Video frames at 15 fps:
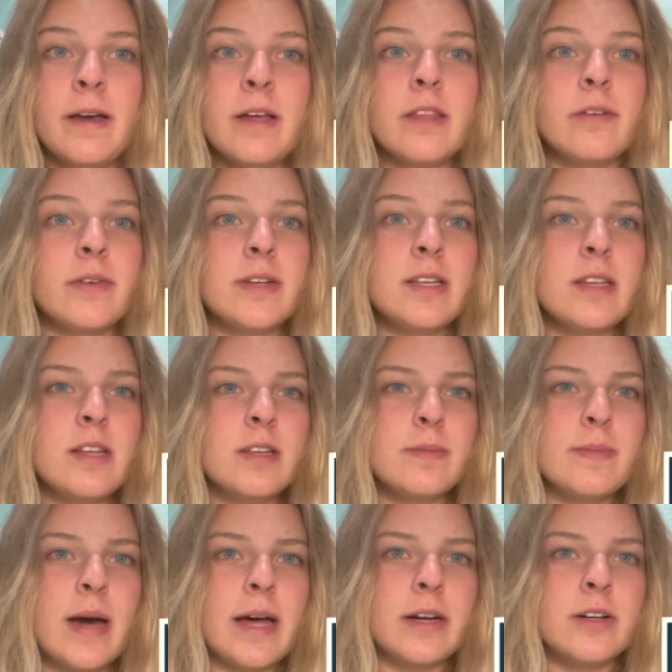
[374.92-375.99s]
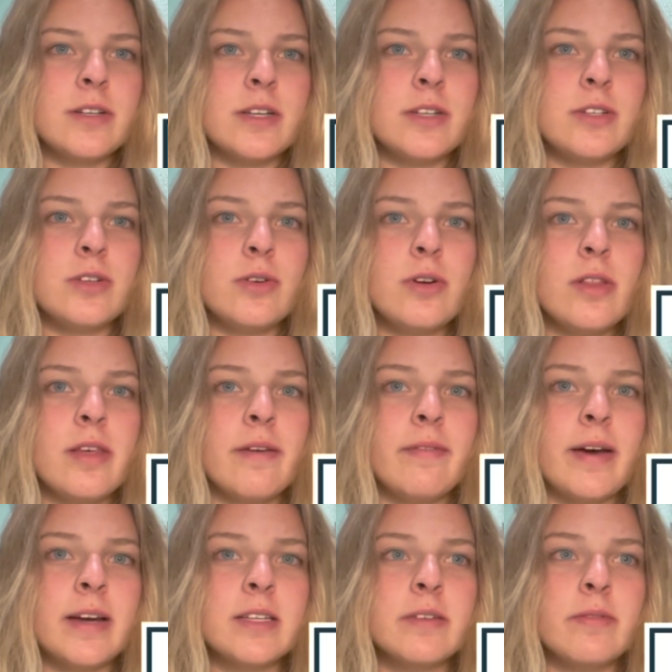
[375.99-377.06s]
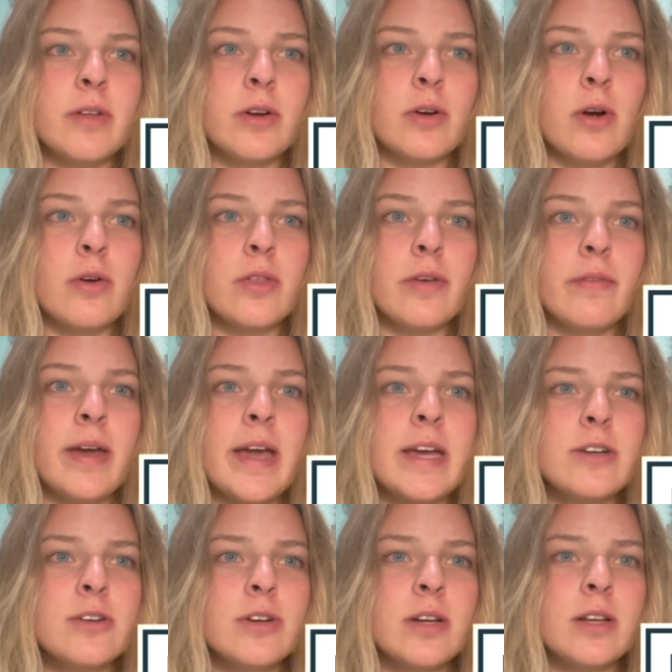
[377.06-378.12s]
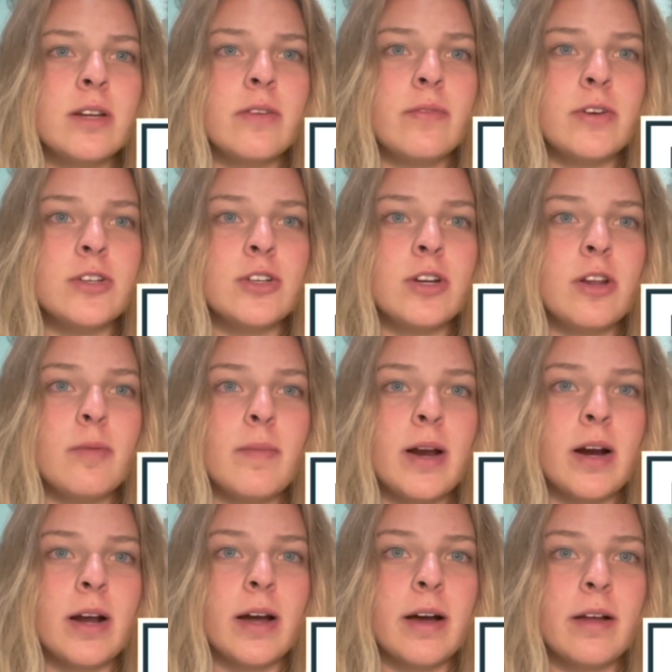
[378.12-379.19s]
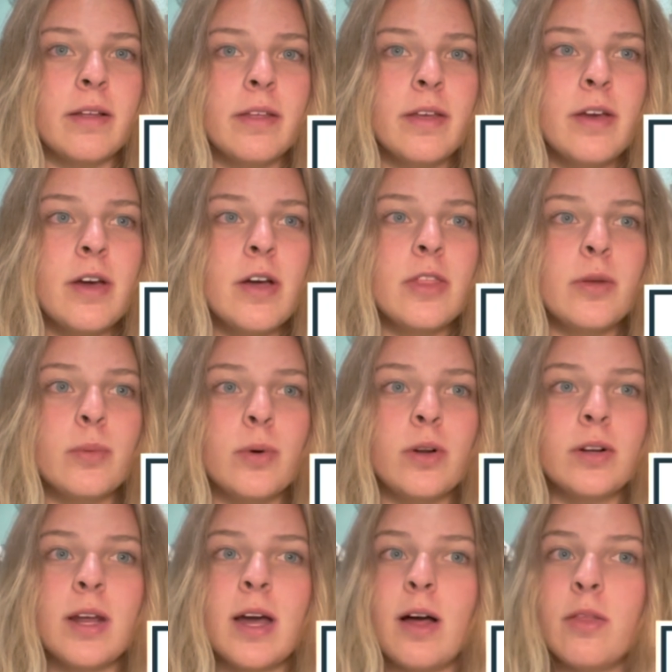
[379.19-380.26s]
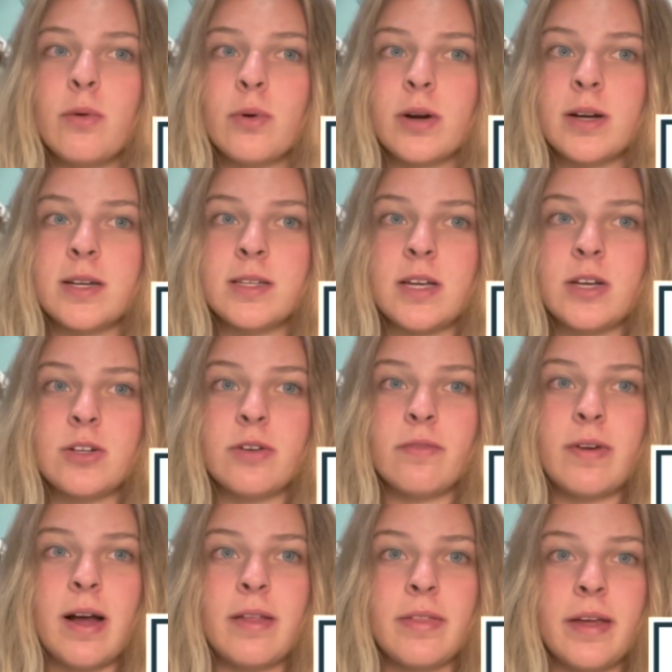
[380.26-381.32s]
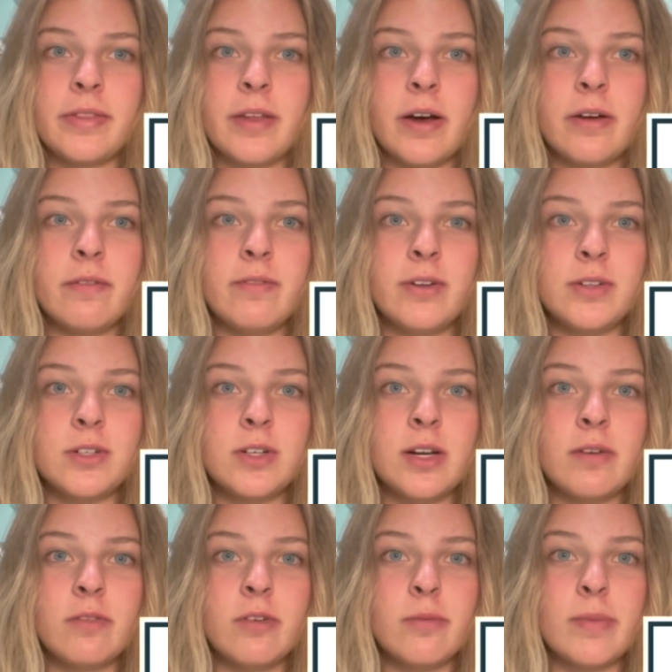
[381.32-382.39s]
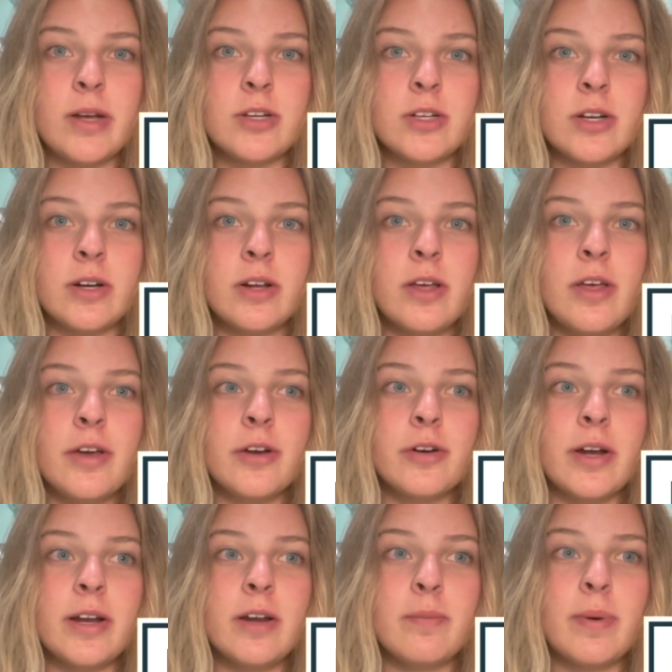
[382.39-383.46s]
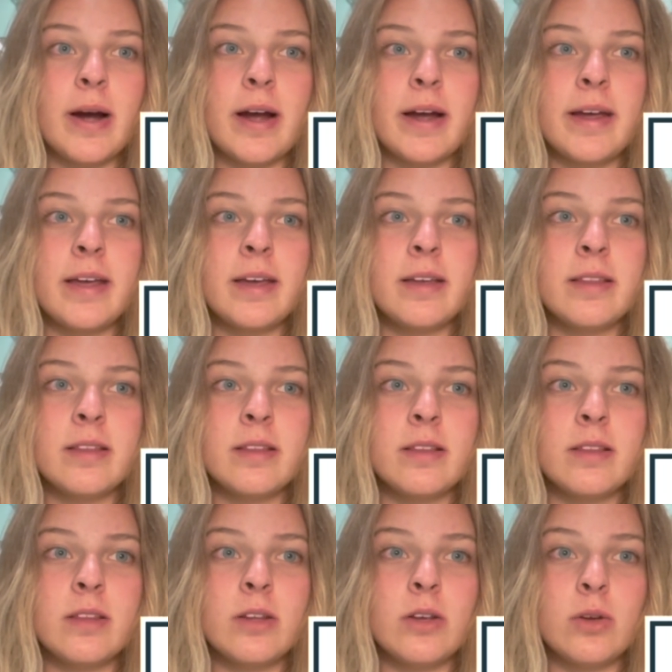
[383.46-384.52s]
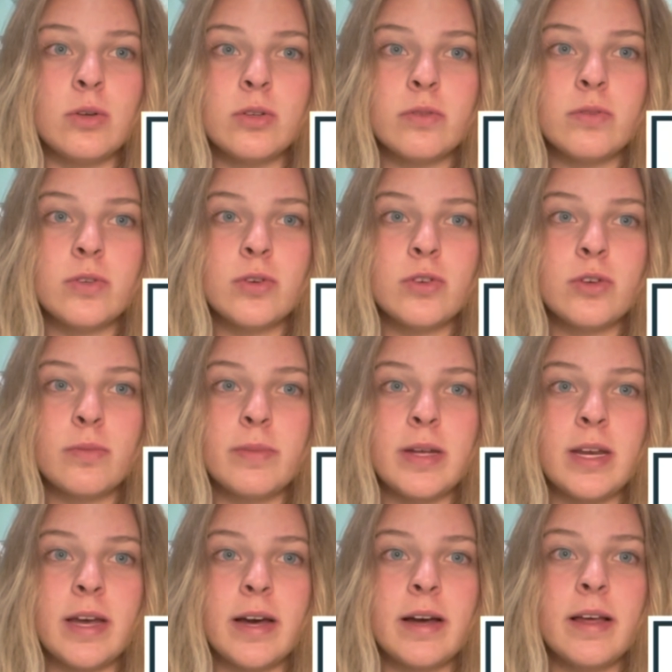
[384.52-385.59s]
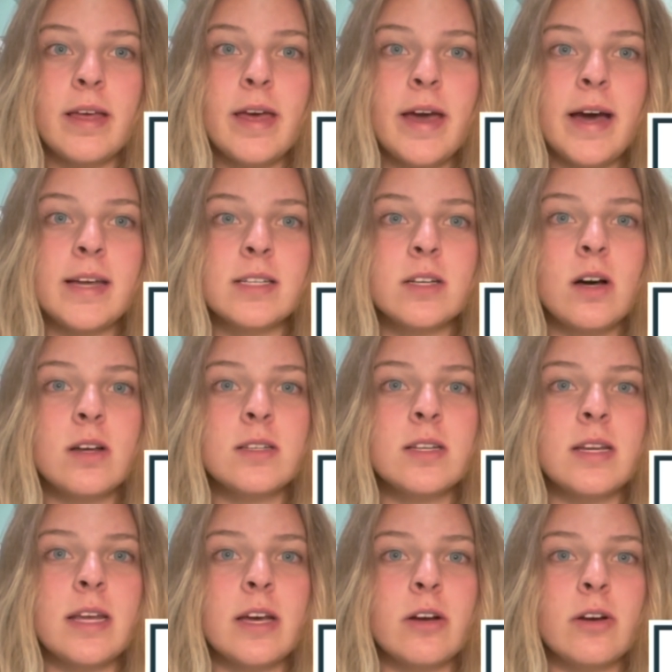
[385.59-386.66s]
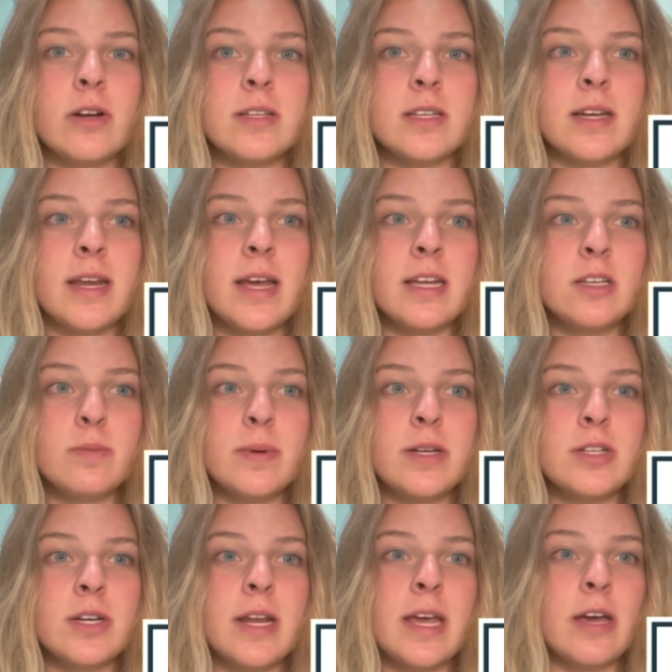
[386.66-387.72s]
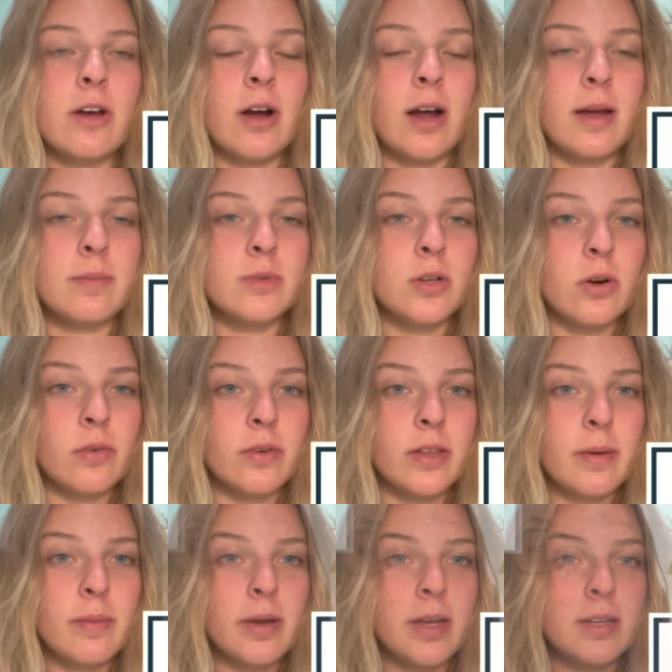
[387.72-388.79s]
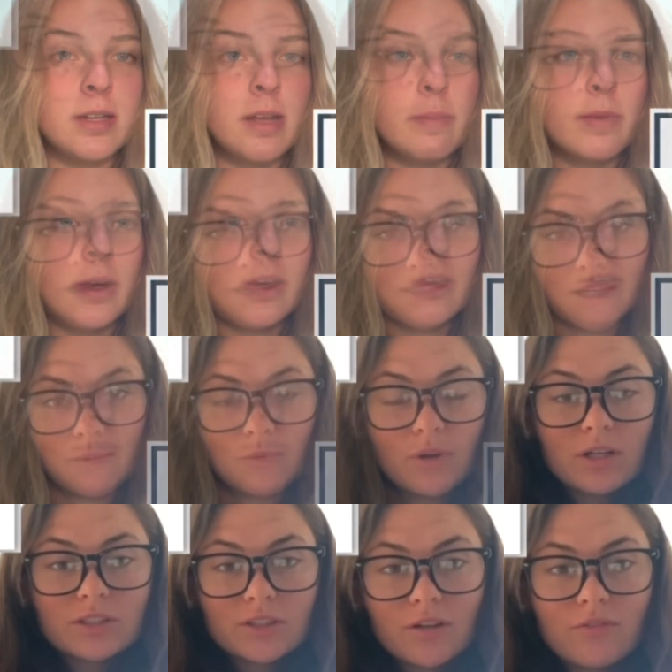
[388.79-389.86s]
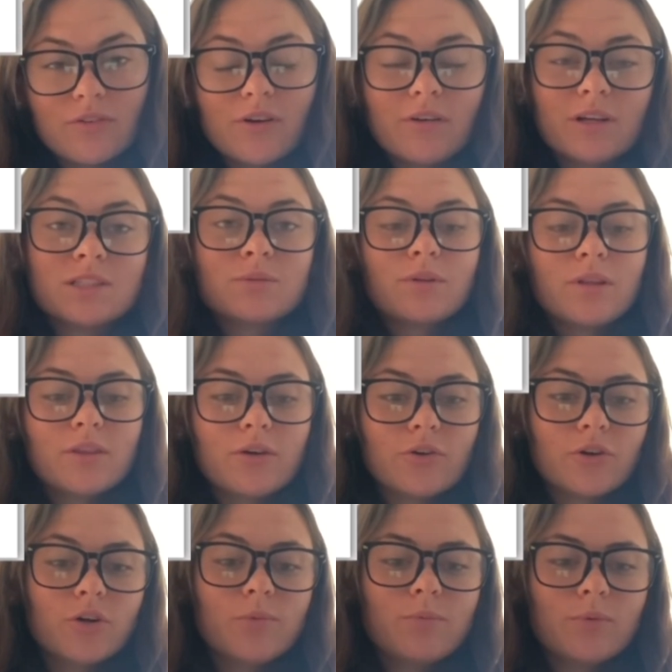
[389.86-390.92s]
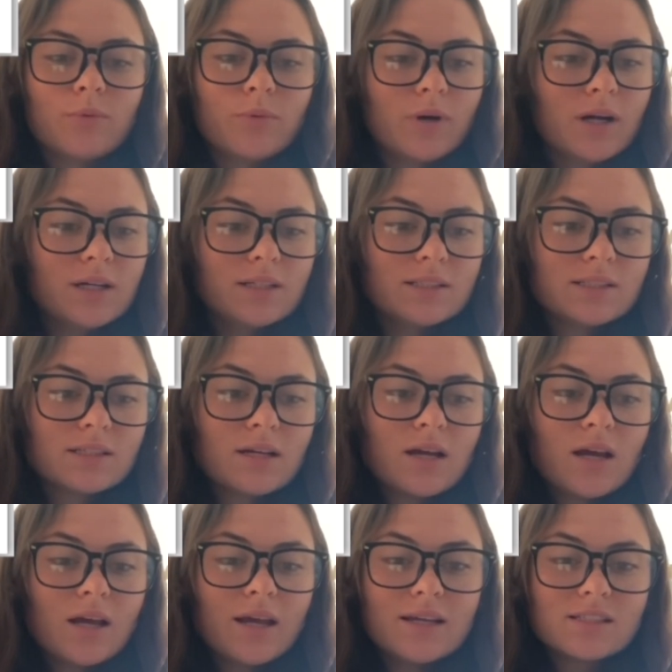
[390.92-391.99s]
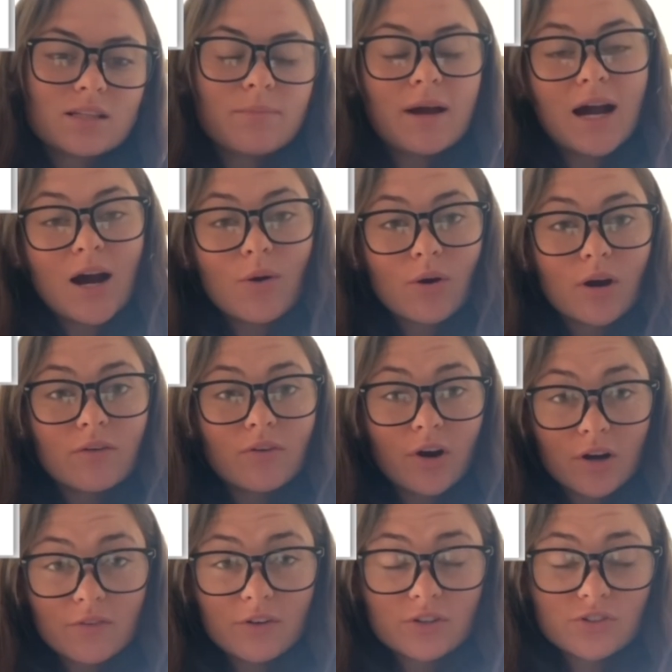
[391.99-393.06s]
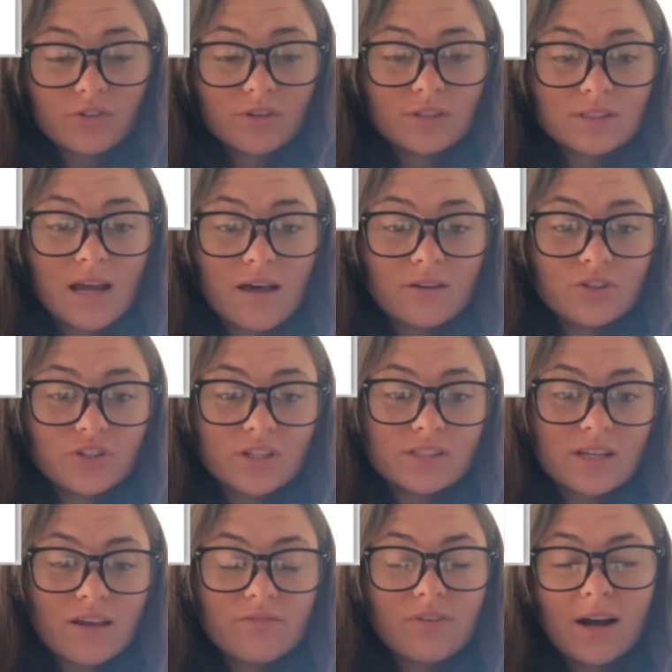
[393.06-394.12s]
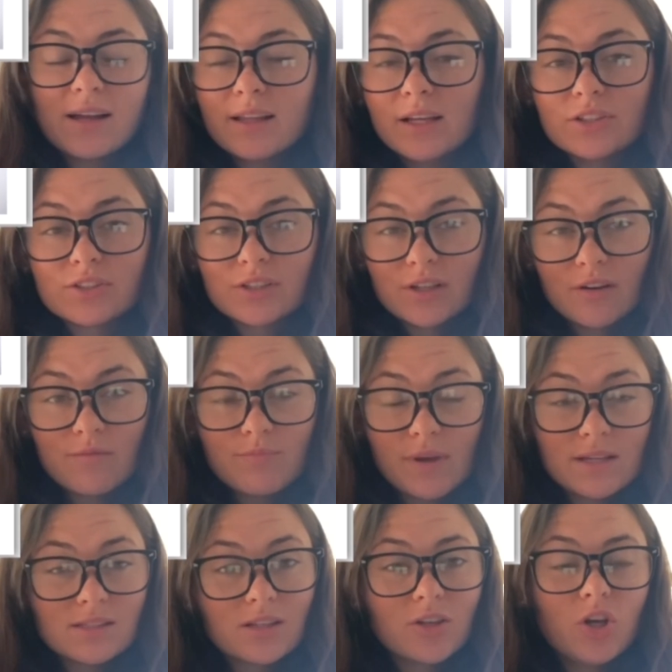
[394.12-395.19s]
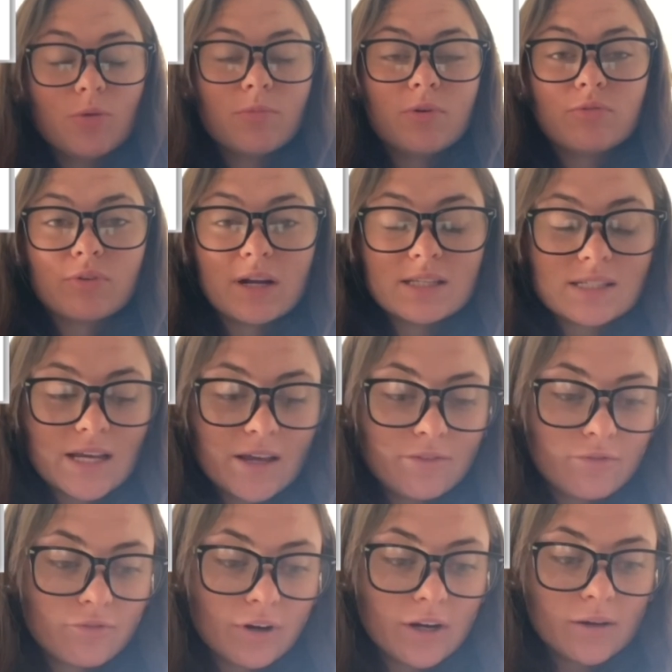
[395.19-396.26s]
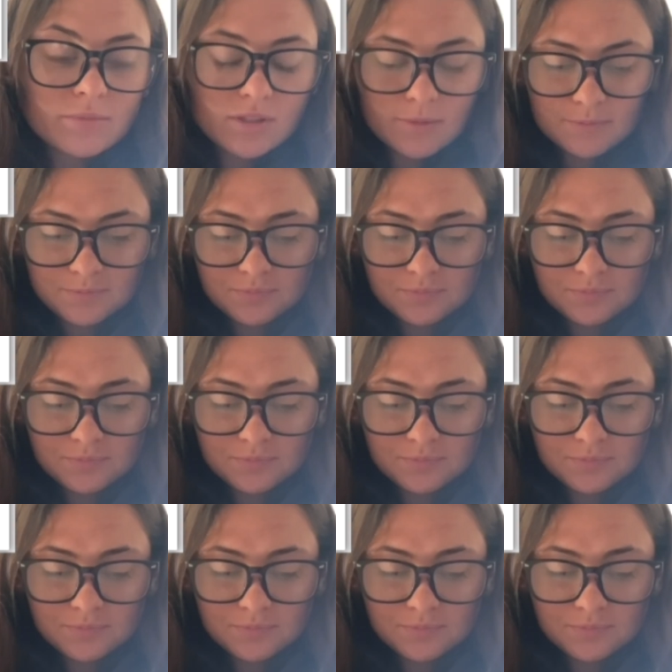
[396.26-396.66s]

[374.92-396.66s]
The reason this matters is due to the effects of the growth of hatred and division in America. The World Health Organization found that the unfiltered information created by the use of social media has caused an increase in hate speech and hate crimes over the pandemic. My sub-question of focus within the group was, is the power of artificial intelligence a violation of basic human rights and freedoms?